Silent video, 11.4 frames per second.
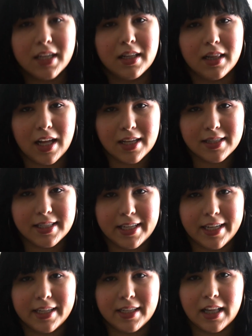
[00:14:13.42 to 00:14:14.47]

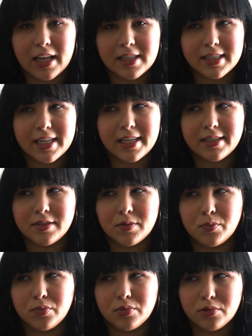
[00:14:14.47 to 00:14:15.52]
Glossier. Glossier
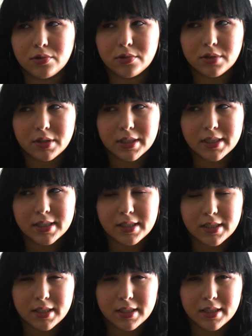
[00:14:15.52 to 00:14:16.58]
is
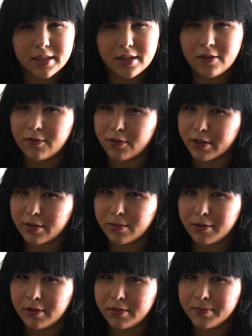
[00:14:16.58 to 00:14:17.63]
pretty
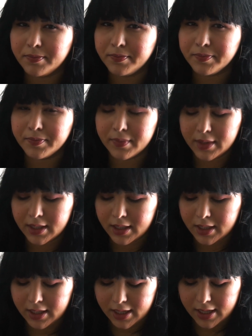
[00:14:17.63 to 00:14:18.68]
affordable.
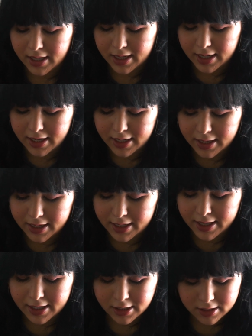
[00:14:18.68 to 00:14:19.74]

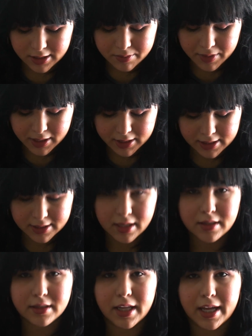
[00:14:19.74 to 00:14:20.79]
I actually bought this
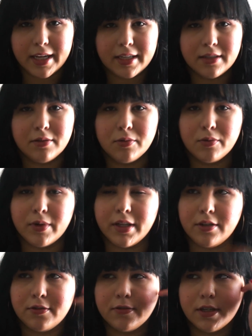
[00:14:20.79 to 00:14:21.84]
online. When
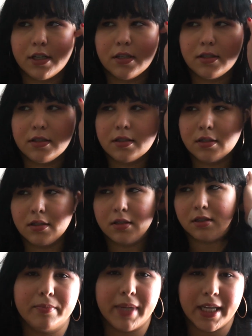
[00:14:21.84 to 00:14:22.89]
you first
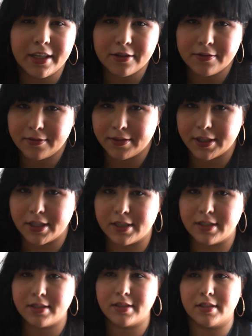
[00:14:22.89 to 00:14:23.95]
make your
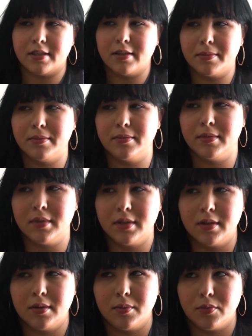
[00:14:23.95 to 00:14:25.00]
first
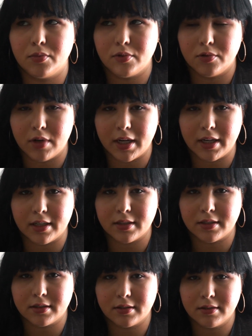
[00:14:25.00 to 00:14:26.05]
product,
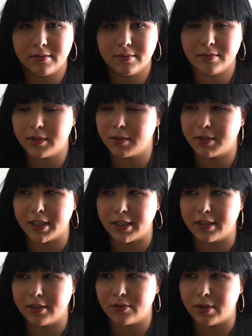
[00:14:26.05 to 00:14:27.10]
I'm
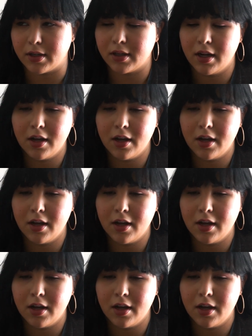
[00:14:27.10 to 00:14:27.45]
saying this wrong.